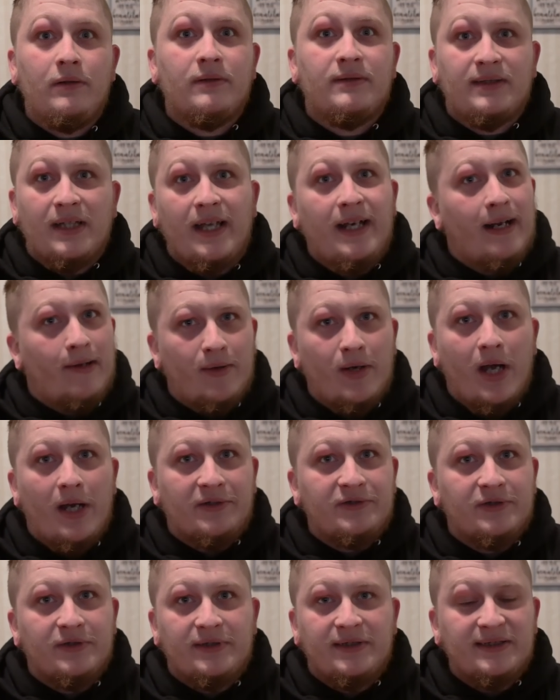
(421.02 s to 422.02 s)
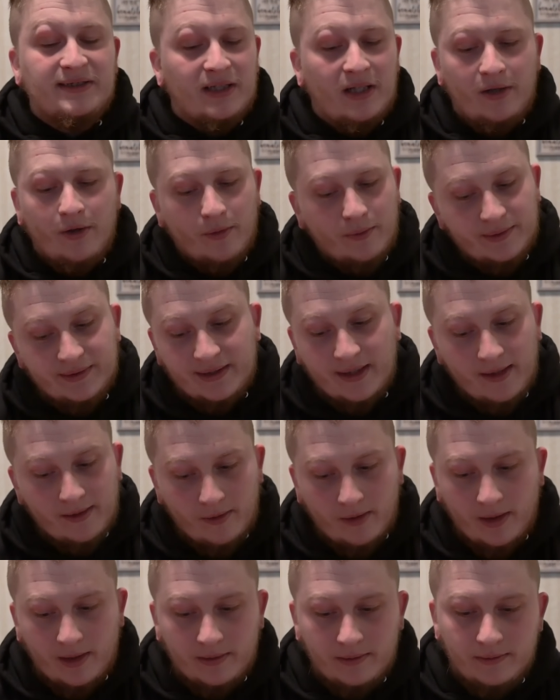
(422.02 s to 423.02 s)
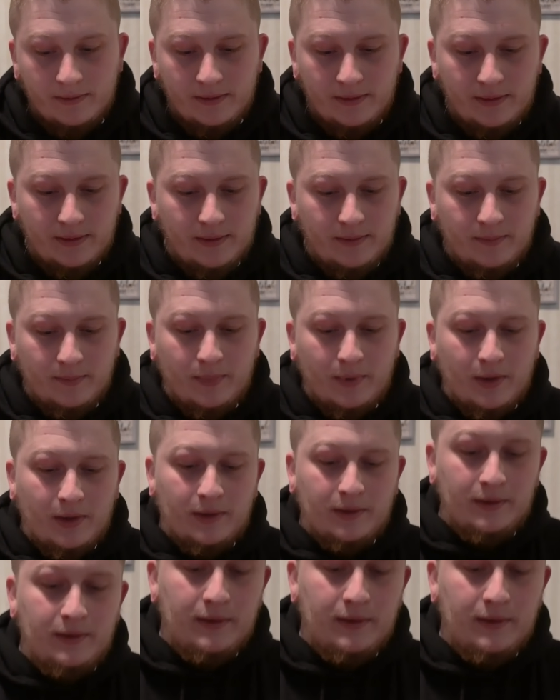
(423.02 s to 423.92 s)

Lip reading: can side out Noxious. He's not always that great. But